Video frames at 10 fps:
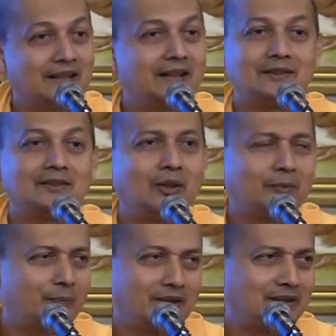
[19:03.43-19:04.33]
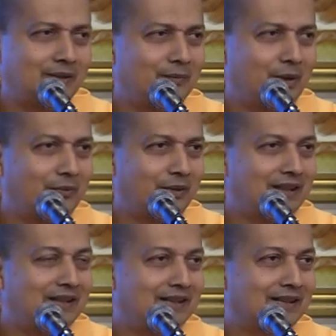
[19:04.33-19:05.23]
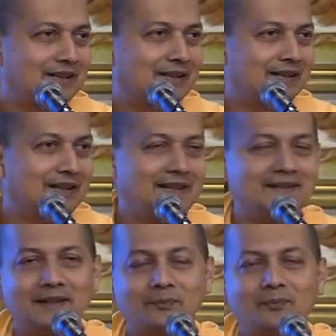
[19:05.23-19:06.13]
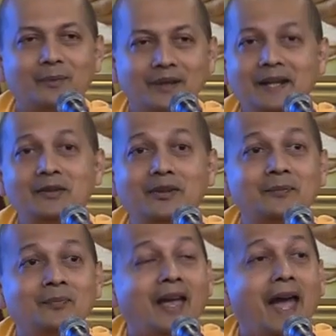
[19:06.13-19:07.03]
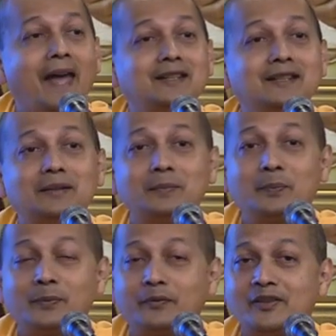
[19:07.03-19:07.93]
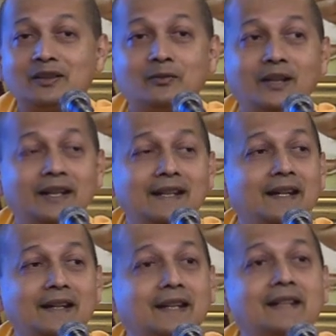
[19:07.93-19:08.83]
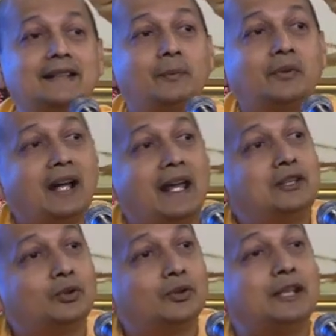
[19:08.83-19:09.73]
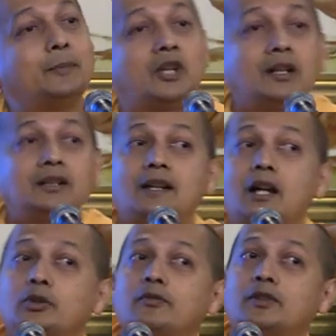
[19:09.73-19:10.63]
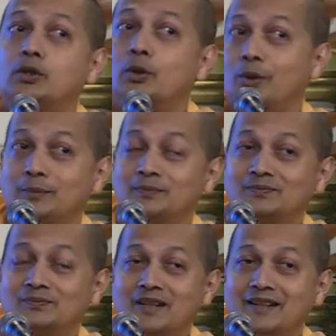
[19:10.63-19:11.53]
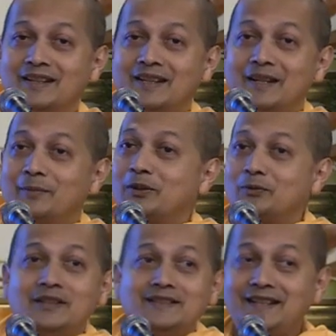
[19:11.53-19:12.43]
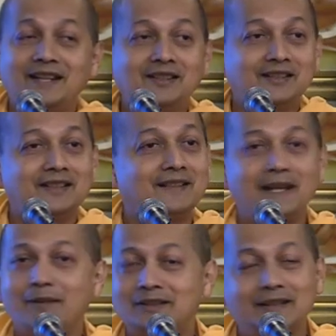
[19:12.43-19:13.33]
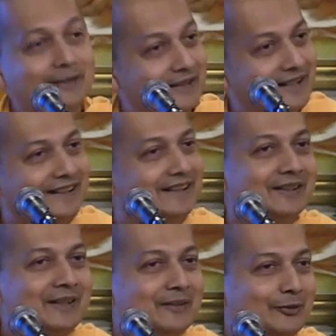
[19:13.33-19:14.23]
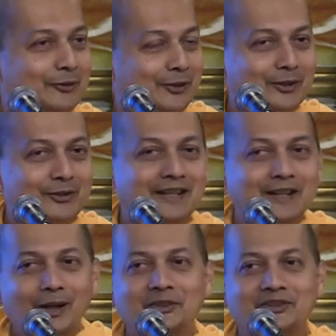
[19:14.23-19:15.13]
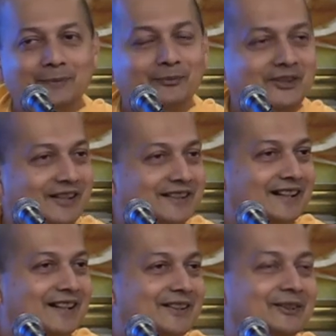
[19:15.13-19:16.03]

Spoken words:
It's not very easy. But anyway, and the professor would again and again say, I'm trying to keep Shankara out of the door. Because once he enters, then everything follows in lockstep with Shankara.